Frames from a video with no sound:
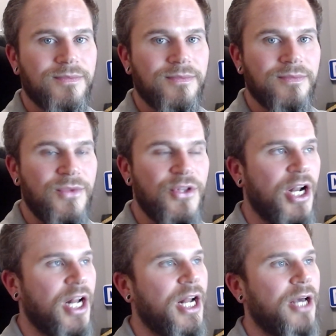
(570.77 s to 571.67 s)

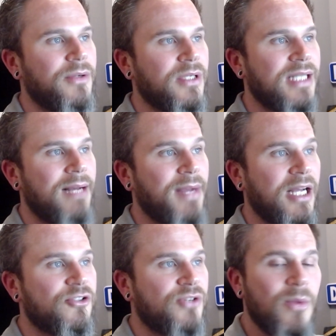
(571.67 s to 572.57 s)
because that
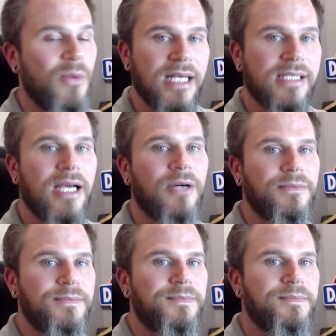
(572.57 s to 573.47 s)
battery wears out,
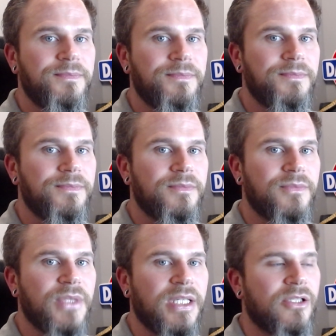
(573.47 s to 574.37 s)

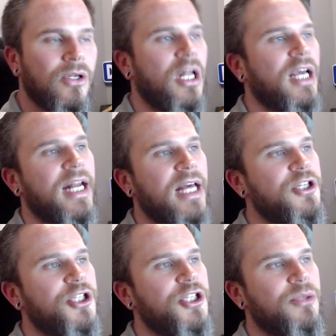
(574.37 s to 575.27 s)
and it's not like an
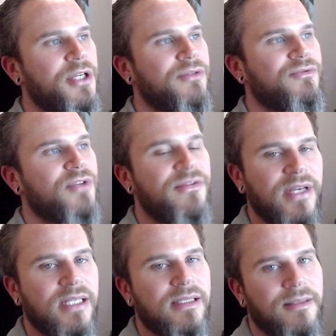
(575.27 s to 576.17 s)
engine where you can
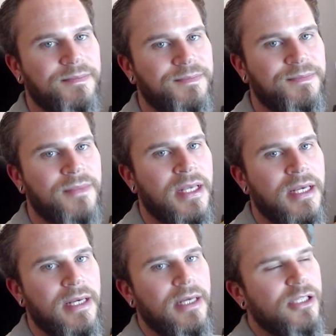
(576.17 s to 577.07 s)
refix it.
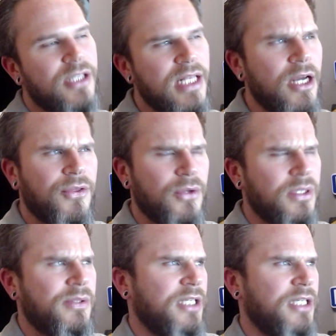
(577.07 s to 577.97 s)
So there you go. I thought
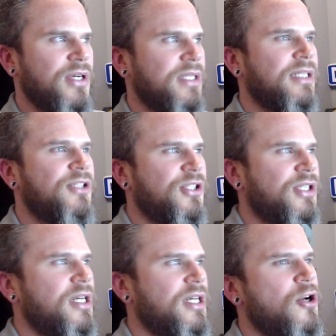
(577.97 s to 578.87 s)
this was interesting. It's just
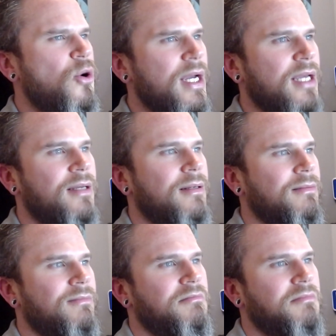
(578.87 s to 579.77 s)
a quick
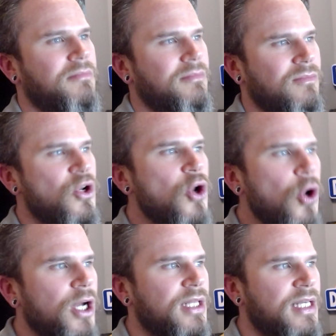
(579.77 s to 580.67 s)

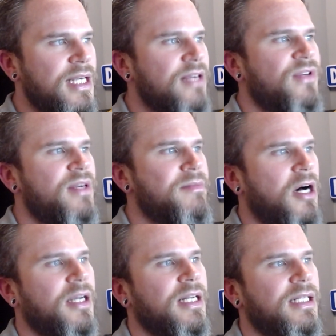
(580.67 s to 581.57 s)
look at the EV
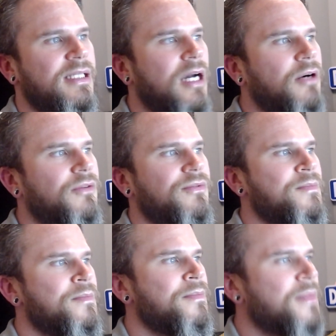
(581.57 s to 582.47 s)
market itself.
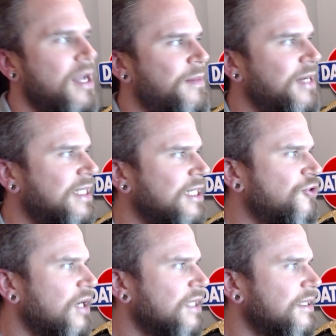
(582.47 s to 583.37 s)
I mean, it's
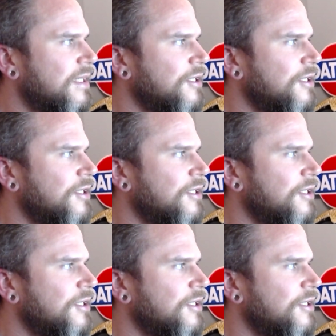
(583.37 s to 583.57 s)
interesting. You